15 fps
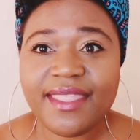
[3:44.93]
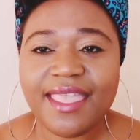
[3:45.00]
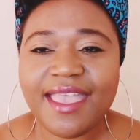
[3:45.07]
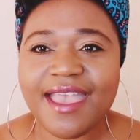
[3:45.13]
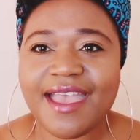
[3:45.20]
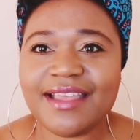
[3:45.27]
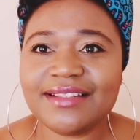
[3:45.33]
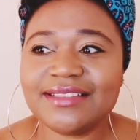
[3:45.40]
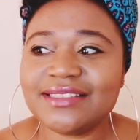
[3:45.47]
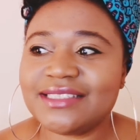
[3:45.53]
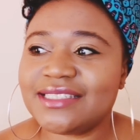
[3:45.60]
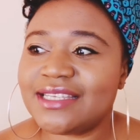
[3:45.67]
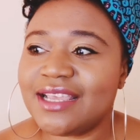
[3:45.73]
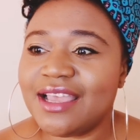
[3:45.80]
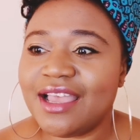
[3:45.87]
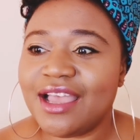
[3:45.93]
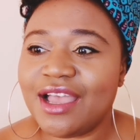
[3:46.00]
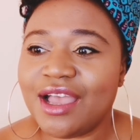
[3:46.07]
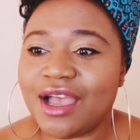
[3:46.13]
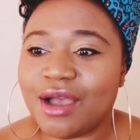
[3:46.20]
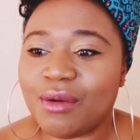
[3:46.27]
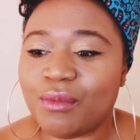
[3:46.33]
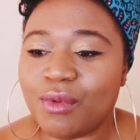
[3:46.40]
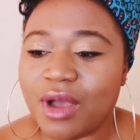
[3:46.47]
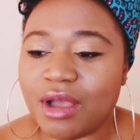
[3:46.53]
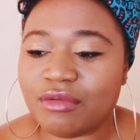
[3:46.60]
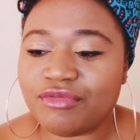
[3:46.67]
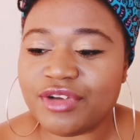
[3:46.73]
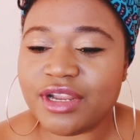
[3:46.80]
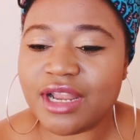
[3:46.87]
And what
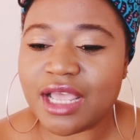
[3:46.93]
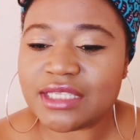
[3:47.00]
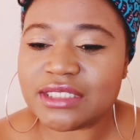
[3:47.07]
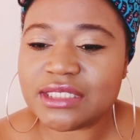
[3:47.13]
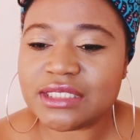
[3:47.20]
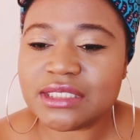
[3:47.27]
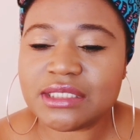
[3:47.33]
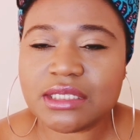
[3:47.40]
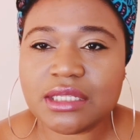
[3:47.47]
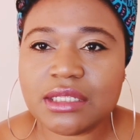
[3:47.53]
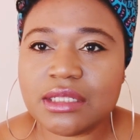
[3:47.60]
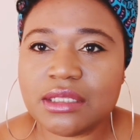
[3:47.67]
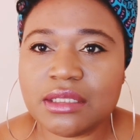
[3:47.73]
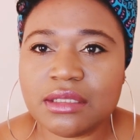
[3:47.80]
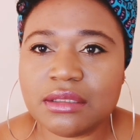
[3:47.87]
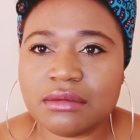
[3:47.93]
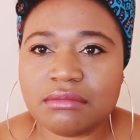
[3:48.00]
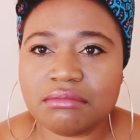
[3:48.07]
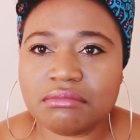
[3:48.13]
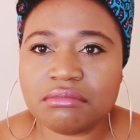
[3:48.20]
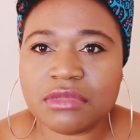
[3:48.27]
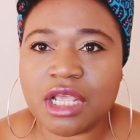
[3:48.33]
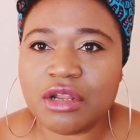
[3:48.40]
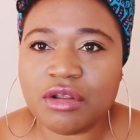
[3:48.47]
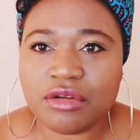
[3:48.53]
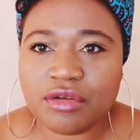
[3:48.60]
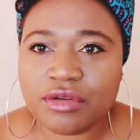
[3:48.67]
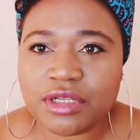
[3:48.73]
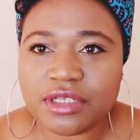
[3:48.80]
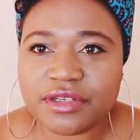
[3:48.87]
I've realized is they don't
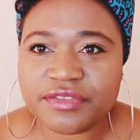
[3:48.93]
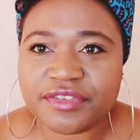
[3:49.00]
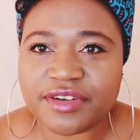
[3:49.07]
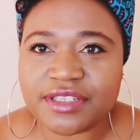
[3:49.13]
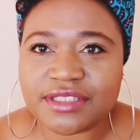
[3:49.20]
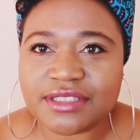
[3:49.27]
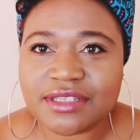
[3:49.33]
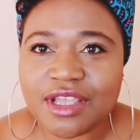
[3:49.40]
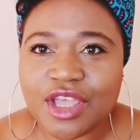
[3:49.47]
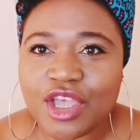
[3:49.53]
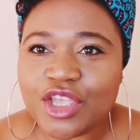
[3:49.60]
know the difference.